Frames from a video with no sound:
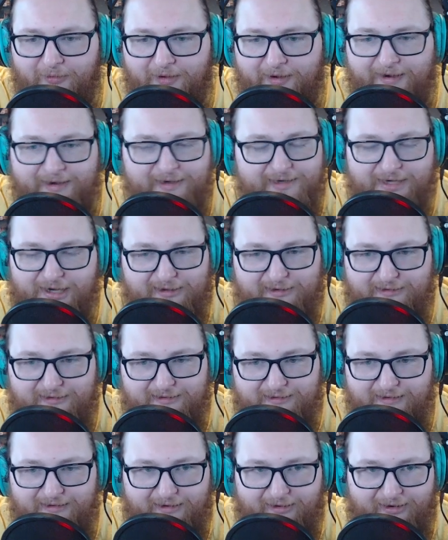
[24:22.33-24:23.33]
It just...
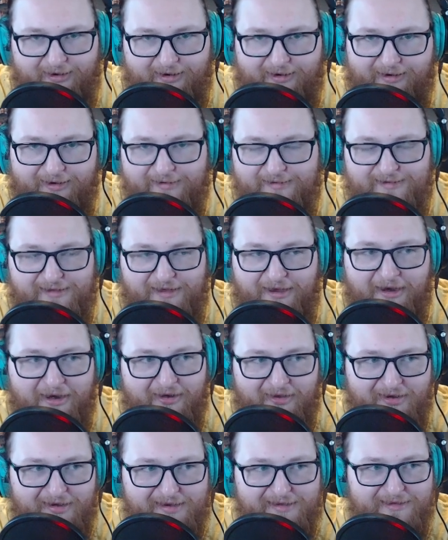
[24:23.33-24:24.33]

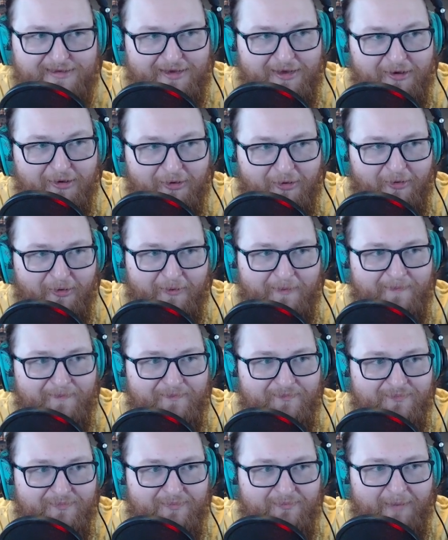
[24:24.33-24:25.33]
insane. It's still
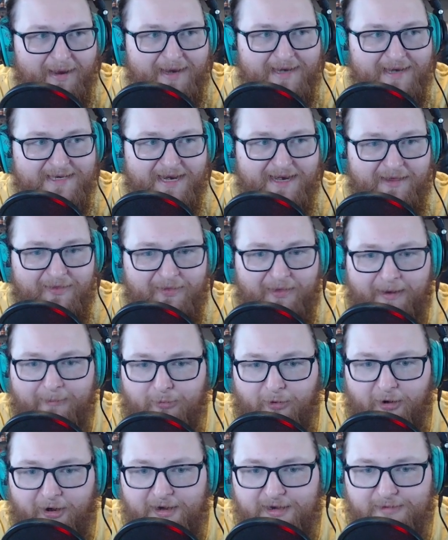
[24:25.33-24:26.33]
maintaining that
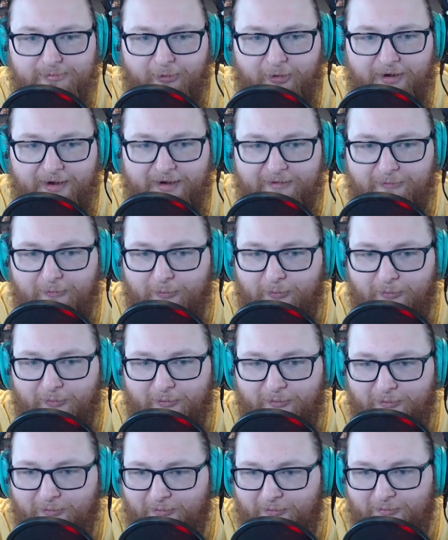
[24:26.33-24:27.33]
price point,
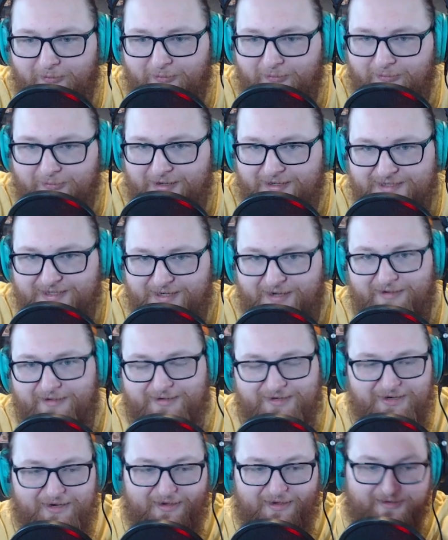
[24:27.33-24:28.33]
which is
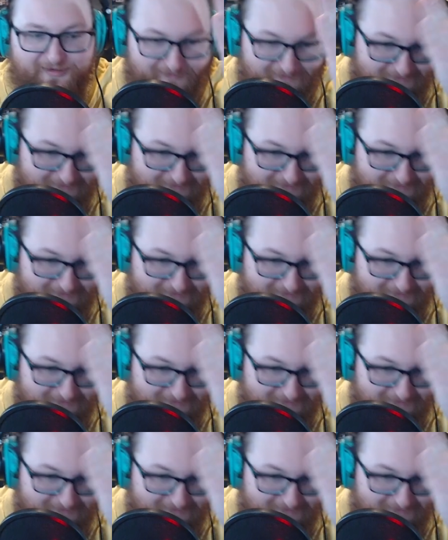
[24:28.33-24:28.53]
just